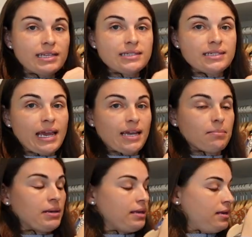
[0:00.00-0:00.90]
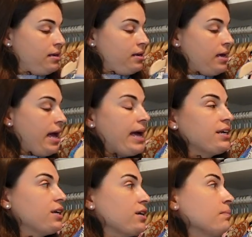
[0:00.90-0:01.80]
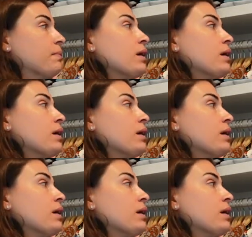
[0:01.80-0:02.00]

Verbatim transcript: the same hanger,